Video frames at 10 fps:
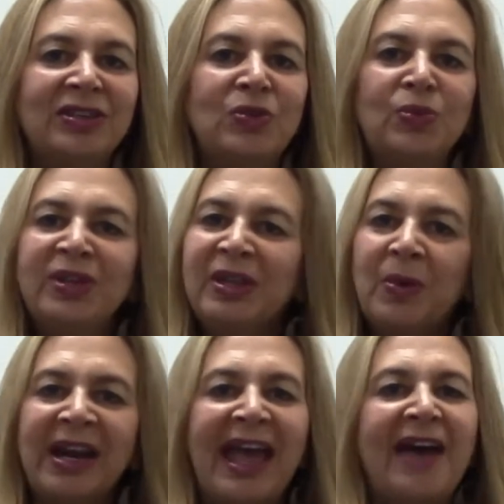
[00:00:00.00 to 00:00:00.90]
you really
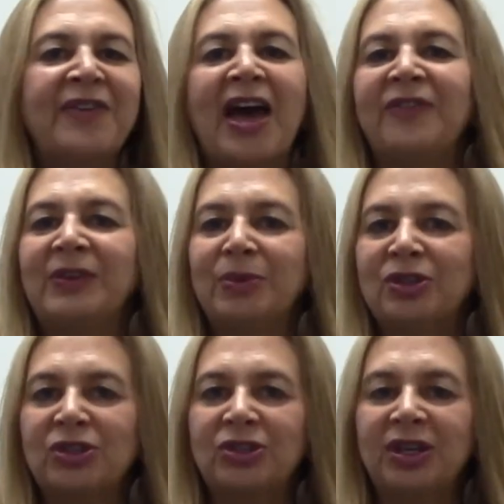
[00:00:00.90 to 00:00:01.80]
want to have half female
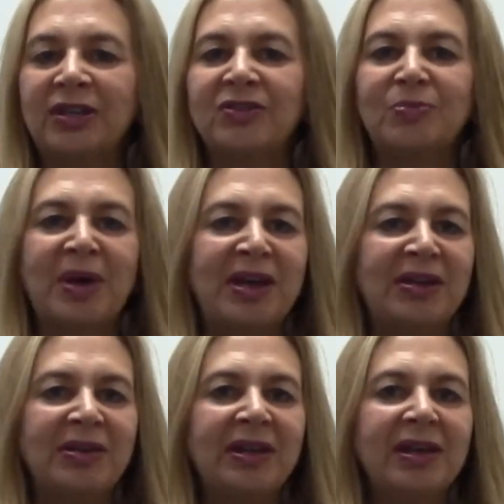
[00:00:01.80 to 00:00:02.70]
students,
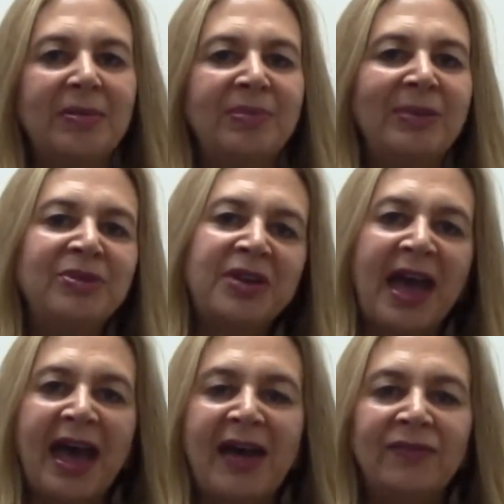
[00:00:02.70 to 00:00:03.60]
but maybe you
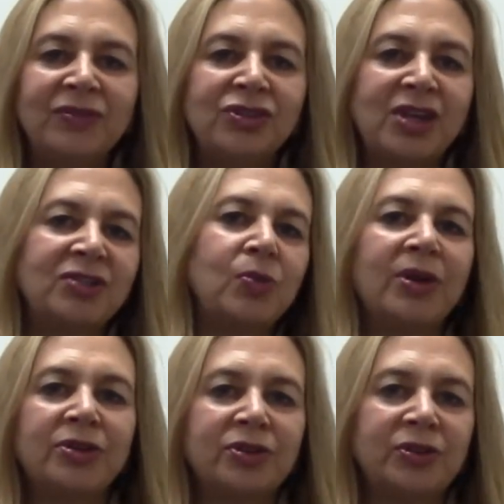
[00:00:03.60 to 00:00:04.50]
have just one
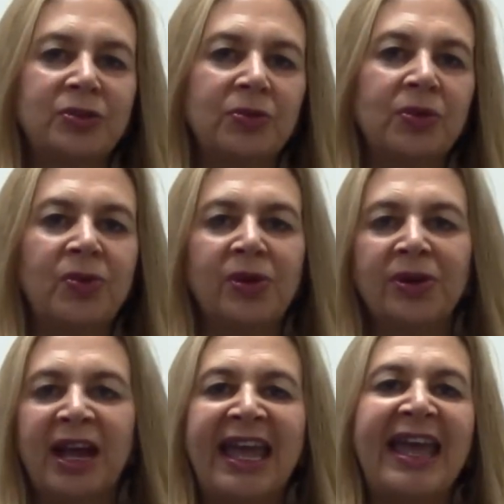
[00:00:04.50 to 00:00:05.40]
or two
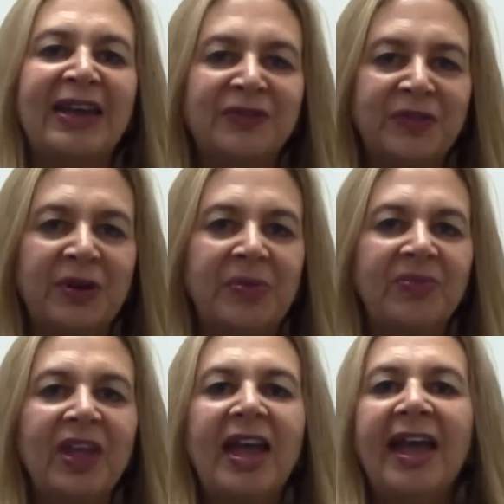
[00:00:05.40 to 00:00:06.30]
or a handful.
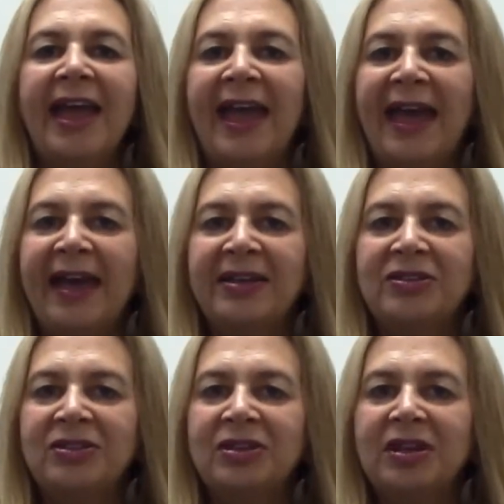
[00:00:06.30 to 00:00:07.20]

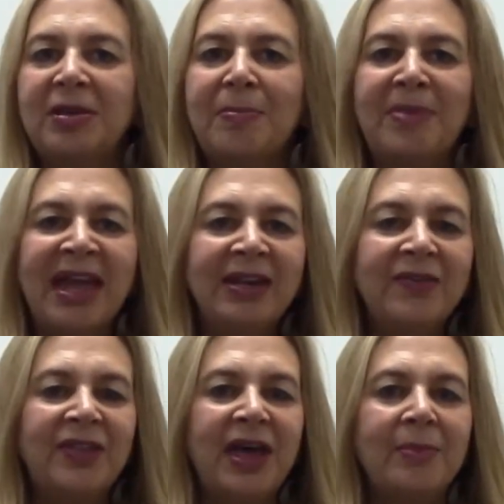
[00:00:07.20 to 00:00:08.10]
And many
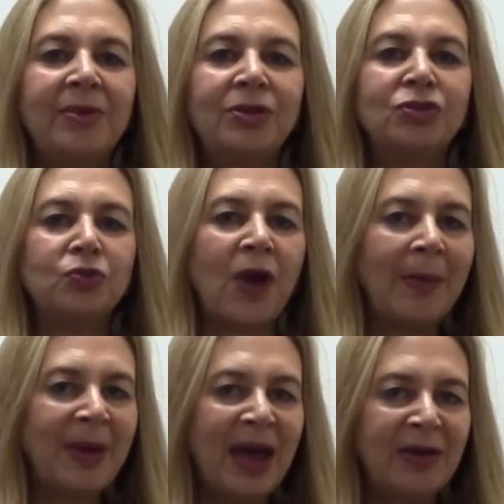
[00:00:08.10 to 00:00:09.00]
of them
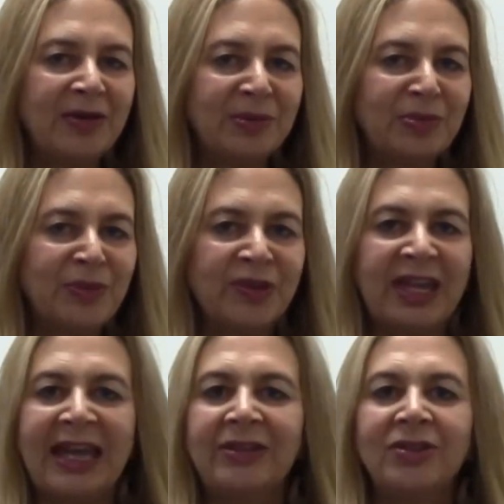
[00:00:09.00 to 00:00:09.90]
drop out before
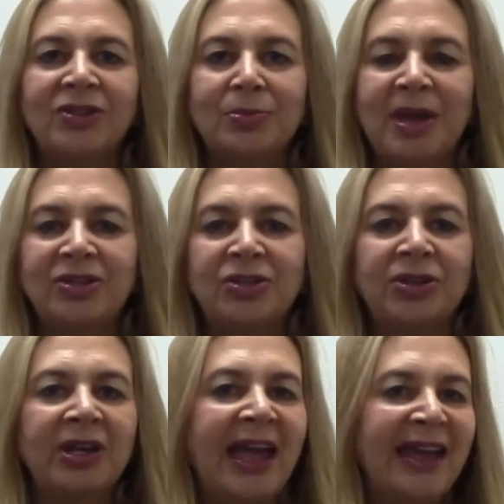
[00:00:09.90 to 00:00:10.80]
the end of the
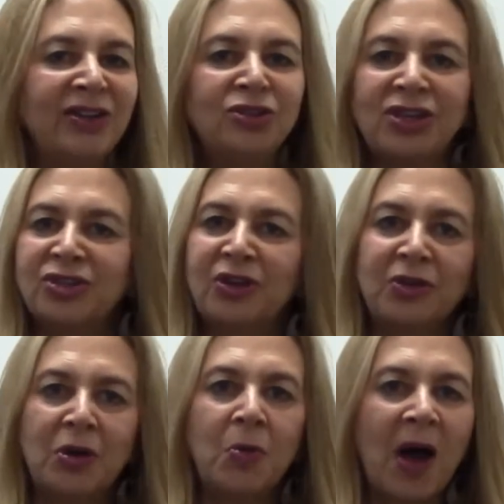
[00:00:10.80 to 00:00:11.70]
semester and you just
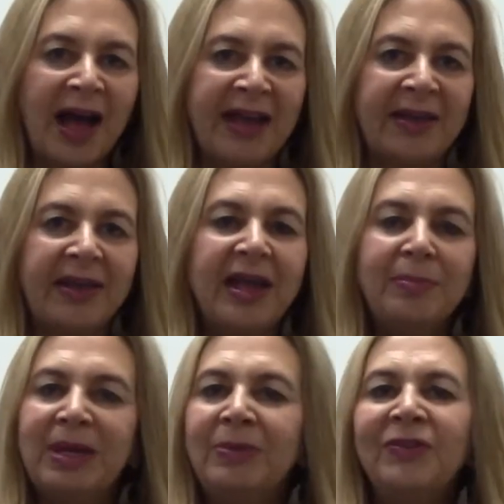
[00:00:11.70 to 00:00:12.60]
don't know why.
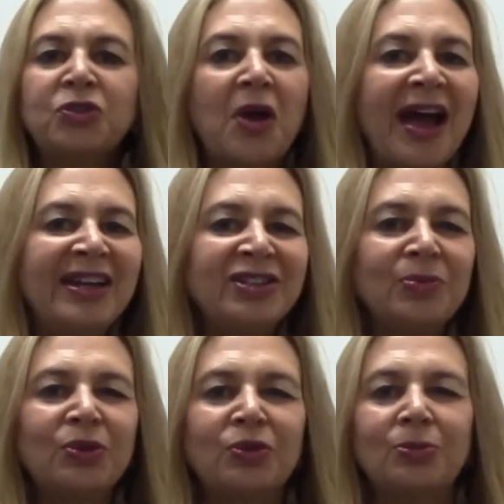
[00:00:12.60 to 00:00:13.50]
Maybe you've tried
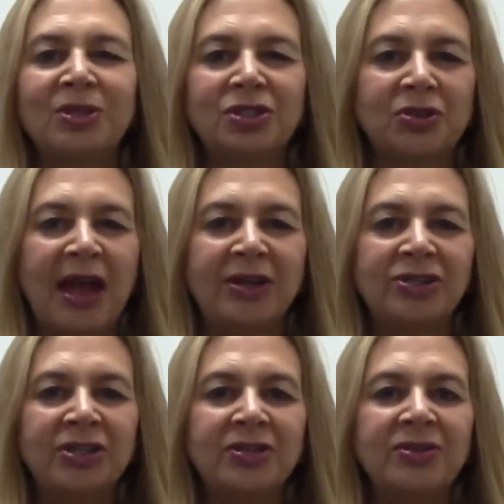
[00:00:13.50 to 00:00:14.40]
some recruitment
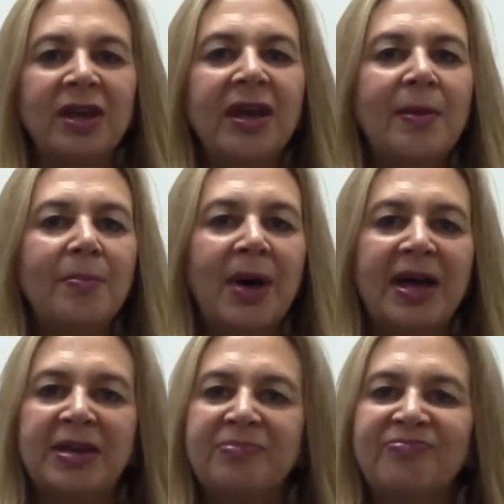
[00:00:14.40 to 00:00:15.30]
strategies,
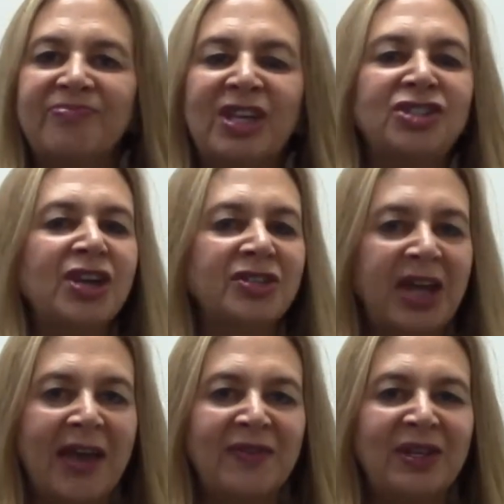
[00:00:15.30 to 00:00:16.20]
but they just
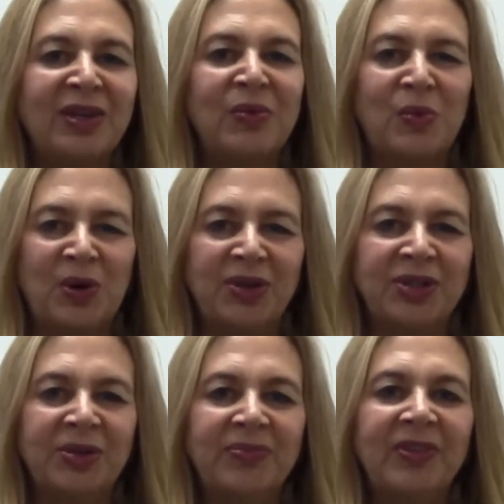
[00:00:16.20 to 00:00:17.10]
haven't
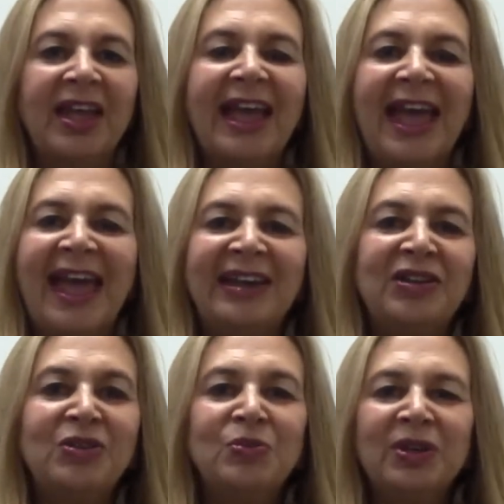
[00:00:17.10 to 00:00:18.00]
worked. And
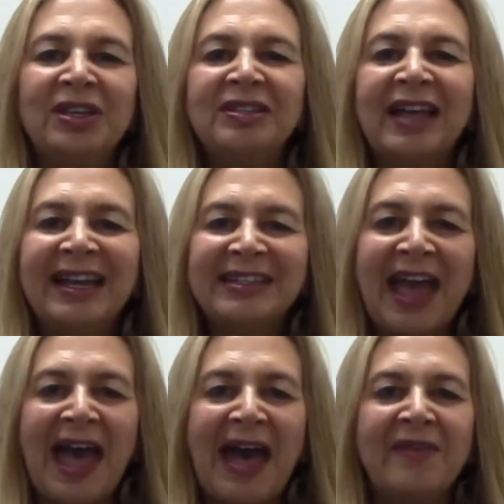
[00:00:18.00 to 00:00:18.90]
you'd really like to
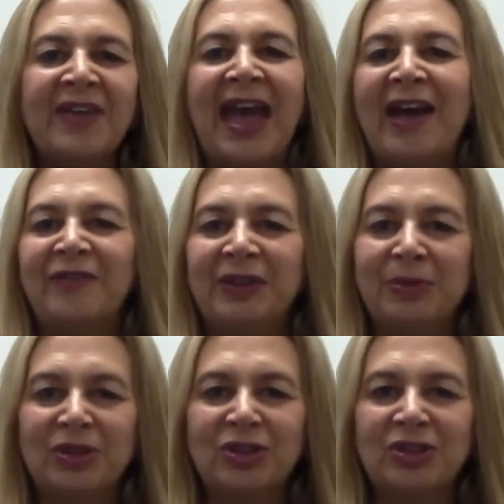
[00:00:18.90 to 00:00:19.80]
have half
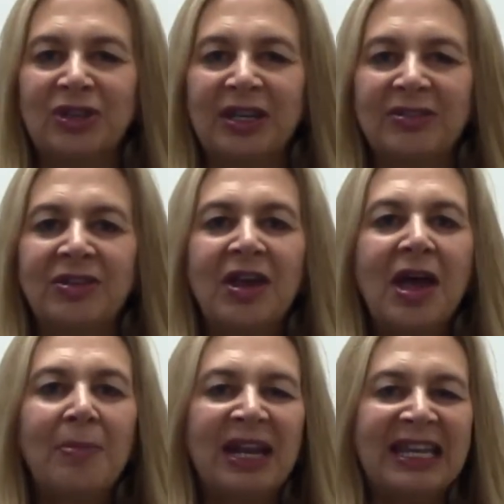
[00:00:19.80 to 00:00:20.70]
female students,
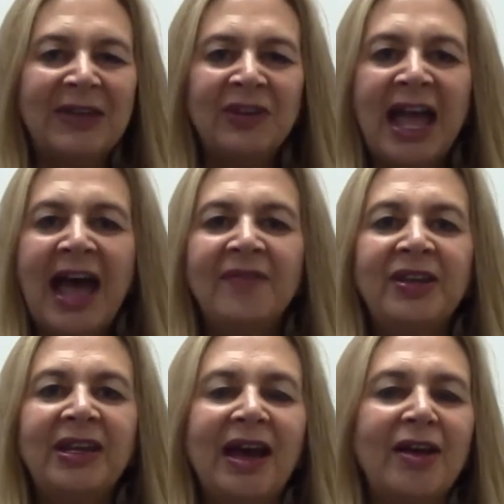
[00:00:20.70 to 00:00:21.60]
but even
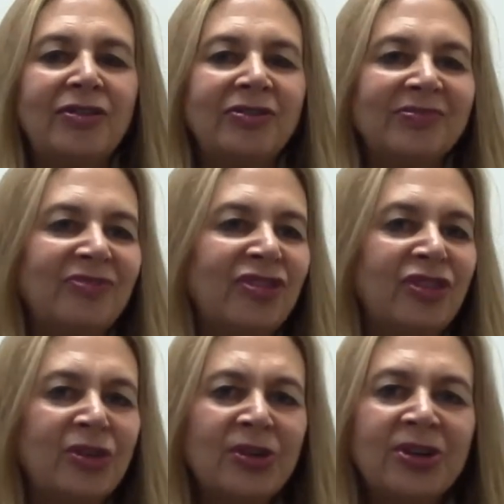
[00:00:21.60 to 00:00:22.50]
having a
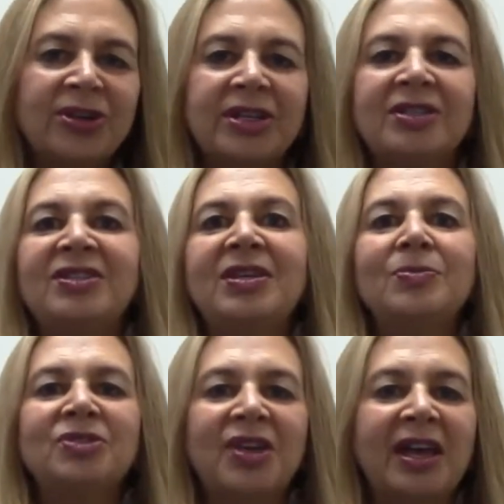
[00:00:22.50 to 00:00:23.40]
third
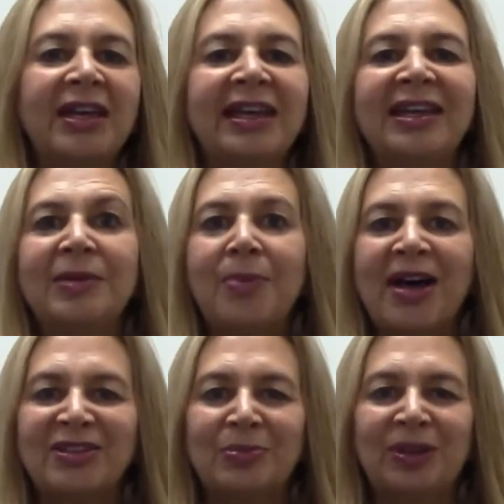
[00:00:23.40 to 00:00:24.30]
seems like an
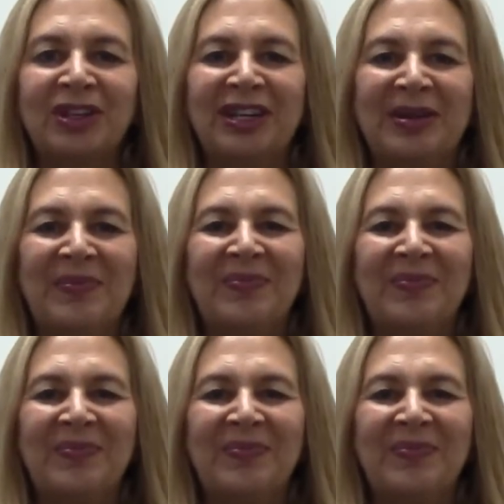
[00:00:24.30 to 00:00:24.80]
impossibility.